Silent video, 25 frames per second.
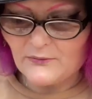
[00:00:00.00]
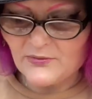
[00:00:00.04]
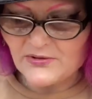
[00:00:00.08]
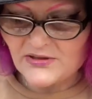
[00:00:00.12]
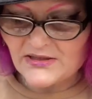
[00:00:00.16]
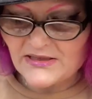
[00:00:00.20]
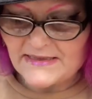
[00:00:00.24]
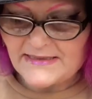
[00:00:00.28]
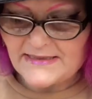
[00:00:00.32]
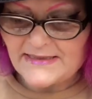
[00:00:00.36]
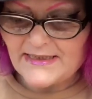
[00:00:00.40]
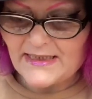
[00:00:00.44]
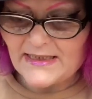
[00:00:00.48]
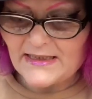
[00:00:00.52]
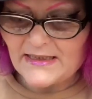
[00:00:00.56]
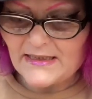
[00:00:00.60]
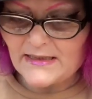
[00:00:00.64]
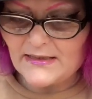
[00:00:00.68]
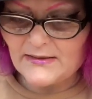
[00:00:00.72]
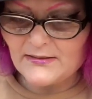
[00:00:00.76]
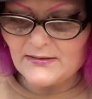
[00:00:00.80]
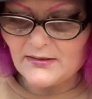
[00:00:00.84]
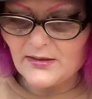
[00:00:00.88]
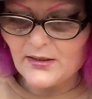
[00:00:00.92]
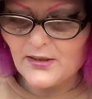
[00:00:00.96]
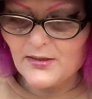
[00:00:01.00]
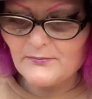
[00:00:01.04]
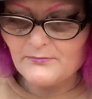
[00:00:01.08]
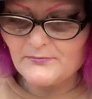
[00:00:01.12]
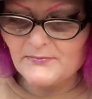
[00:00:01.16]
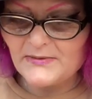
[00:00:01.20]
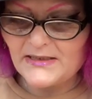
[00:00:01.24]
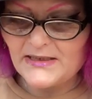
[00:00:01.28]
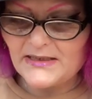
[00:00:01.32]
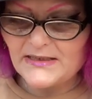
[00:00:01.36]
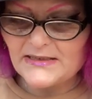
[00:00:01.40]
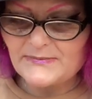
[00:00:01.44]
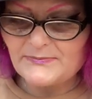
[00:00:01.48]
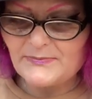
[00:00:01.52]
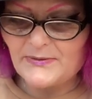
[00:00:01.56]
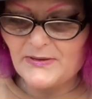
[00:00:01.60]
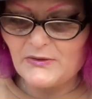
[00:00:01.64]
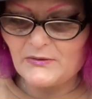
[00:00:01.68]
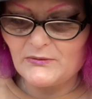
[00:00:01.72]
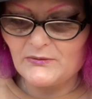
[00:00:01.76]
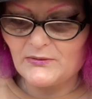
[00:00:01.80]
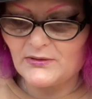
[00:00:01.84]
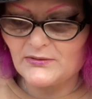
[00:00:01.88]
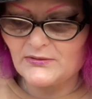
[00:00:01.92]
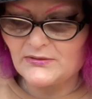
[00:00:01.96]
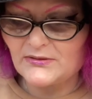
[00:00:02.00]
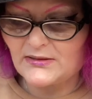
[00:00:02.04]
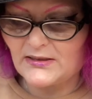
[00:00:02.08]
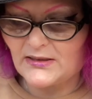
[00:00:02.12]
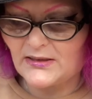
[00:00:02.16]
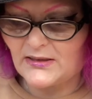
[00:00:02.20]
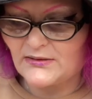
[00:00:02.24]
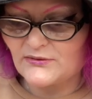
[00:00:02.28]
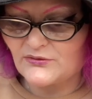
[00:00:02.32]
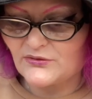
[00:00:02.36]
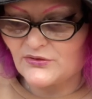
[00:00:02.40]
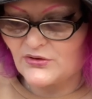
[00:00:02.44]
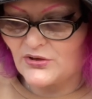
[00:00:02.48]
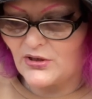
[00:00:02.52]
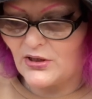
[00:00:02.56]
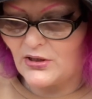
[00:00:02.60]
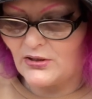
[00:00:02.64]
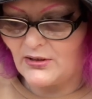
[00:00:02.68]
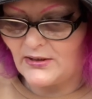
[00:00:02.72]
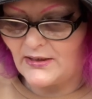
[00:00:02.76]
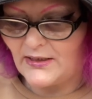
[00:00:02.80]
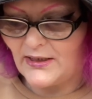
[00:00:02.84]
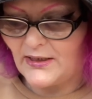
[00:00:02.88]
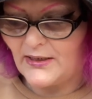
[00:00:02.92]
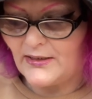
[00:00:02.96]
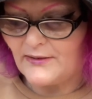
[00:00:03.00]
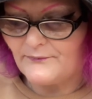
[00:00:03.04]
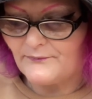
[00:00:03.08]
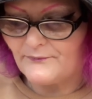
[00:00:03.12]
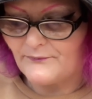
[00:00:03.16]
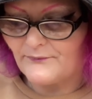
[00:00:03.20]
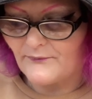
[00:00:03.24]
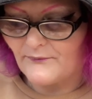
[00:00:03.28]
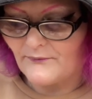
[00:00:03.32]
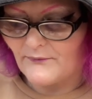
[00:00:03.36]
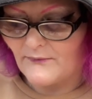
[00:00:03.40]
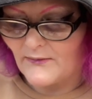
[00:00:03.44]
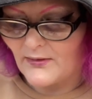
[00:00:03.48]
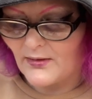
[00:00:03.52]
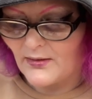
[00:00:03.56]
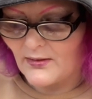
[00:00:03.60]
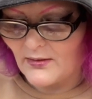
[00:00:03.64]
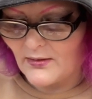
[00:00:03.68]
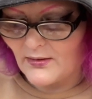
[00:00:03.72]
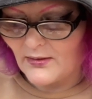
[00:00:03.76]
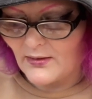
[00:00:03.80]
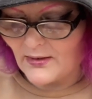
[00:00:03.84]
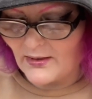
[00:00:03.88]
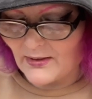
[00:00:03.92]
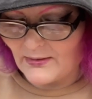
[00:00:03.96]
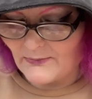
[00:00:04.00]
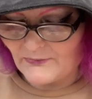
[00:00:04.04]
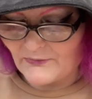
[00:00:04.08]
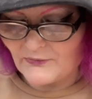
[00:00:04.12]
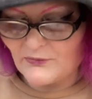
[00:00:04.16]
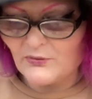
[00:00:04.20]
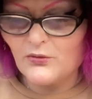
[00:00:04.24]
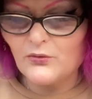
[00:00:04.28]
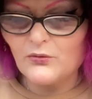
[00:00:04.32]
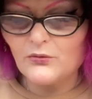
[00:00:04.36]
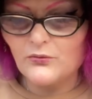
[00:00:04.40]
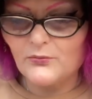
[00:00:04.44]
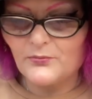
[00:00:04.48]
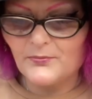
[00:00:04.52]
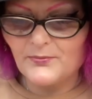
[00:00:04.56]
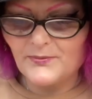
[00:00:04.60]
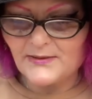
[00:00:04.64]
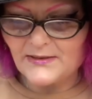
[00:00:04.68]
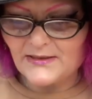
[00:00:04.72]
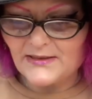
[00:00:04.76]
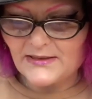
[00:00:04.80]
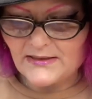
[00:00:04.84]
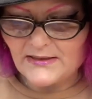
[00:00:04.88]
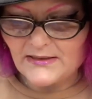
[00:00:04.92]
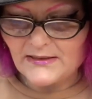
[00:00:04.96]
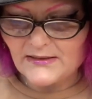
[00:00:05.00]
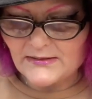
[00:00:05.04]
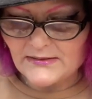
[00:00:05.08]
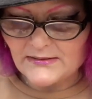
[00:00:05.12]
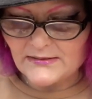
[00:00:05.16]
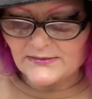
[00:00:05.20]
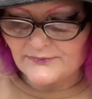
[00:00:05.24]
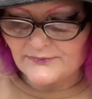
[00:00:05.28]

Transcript: which is healing mini spell jar kit. And we've got all we need.